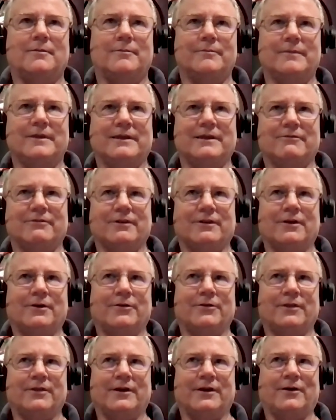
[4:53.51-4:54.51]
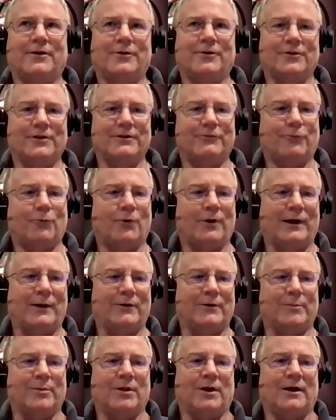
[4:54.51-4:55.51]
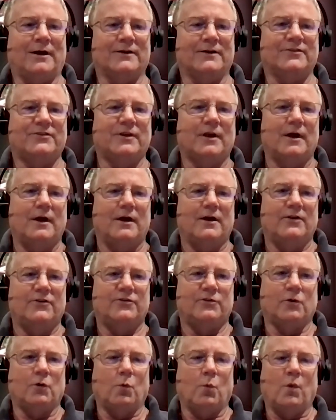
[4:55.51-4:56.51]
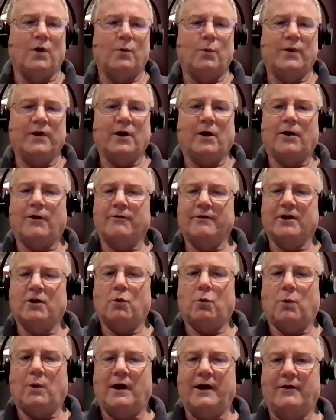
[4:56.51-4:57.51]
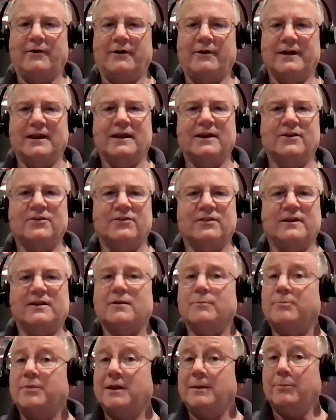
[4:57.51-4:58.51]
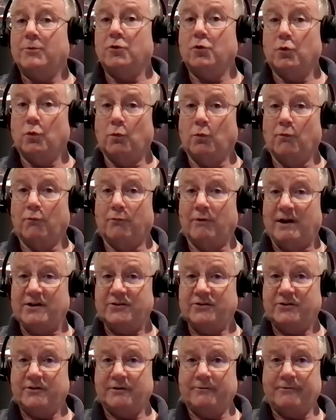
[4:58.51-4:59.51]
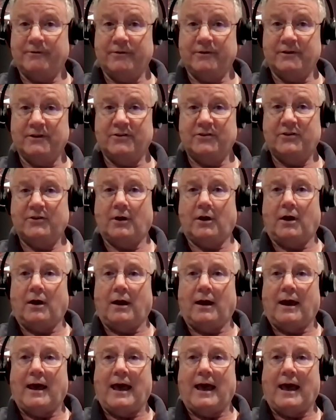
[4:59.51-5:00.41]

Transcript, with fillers: Um, even though they are only four hour blocks. So what we are requiring is that the people who register for this